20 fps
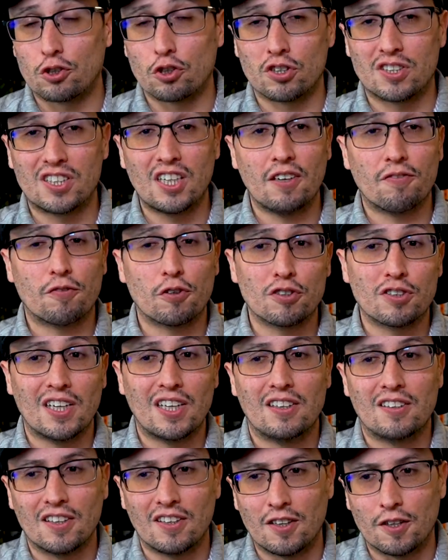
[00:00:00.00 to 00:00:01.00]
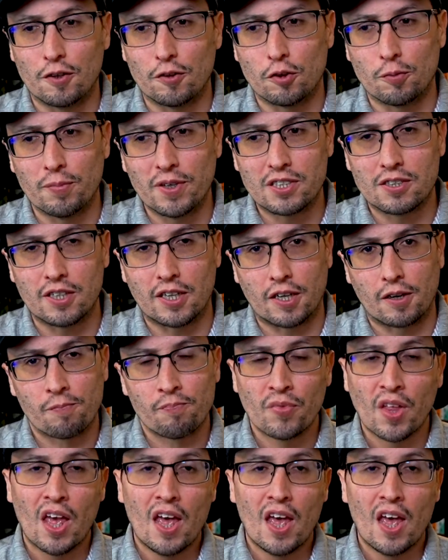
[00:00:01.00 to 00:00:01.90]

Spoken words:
or see if there's anything that you're missing,